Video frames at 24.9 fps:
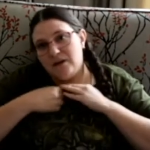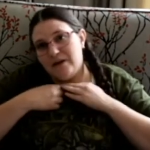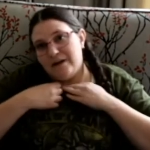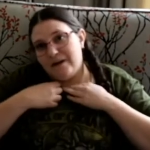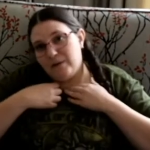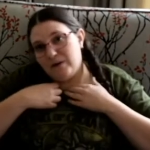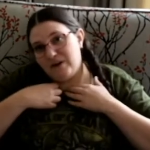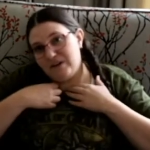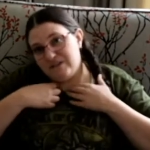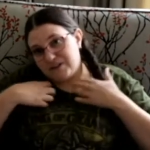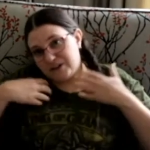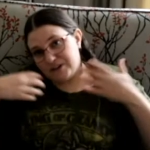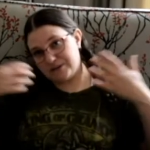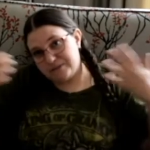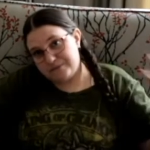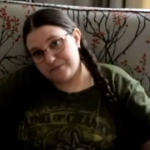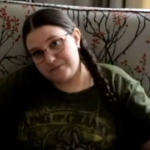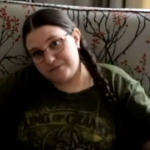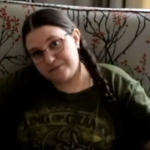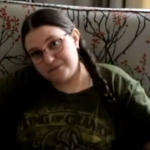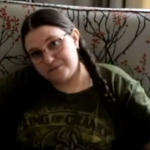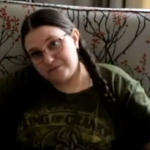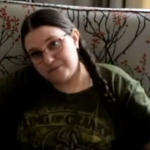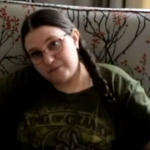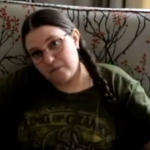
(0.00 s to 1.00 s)
however,
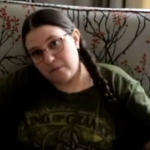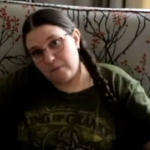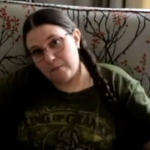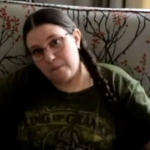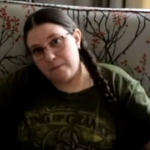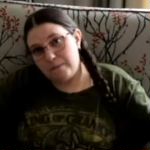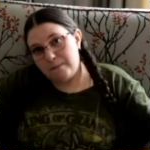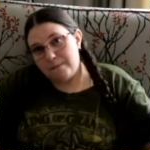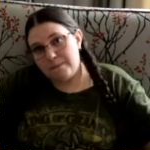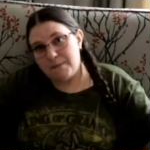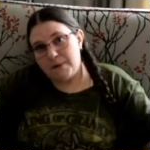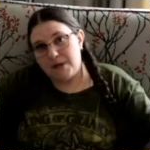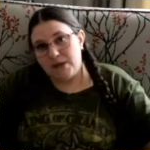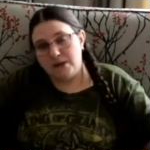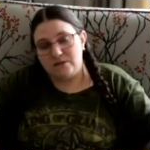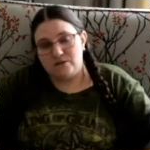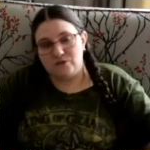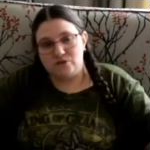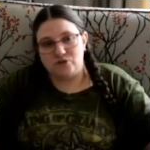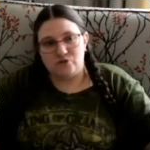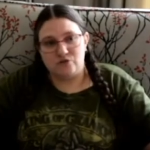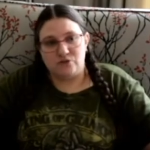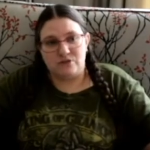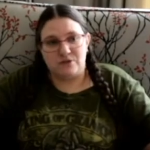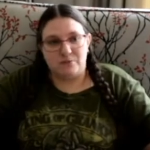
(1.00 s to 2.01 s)

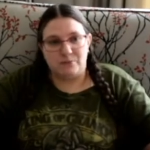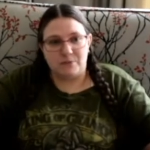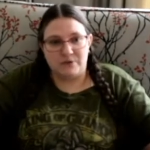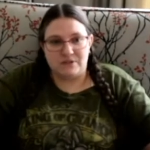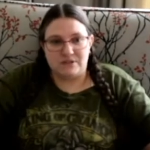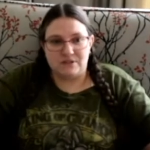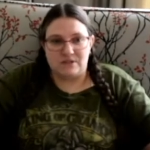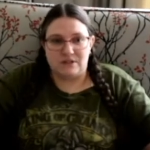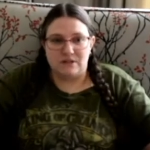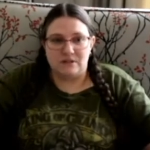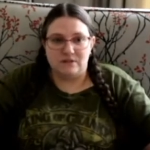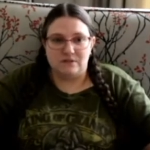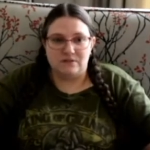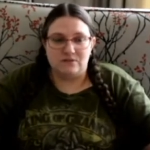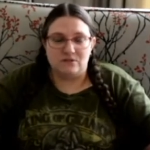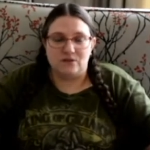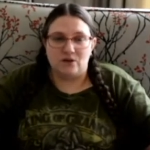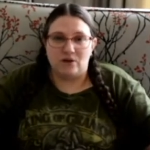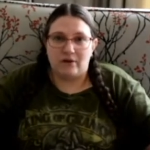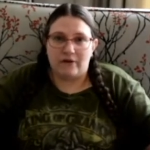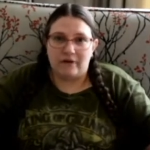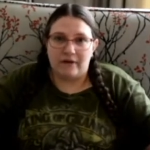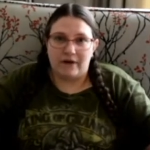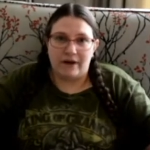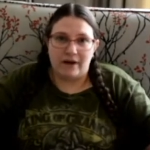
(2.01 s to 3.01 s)
mainstream rinse aids
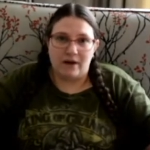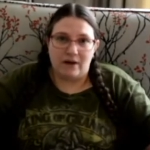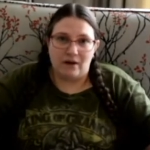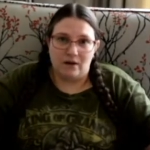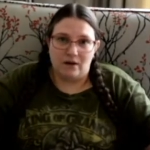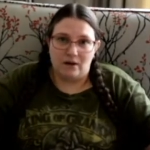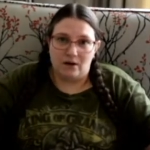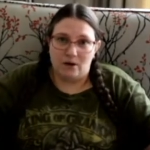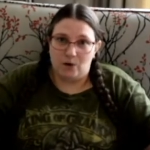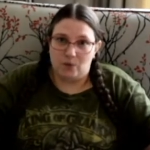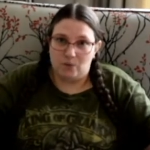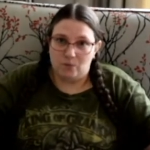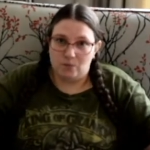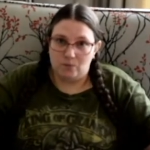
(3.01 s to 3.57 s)
are a no.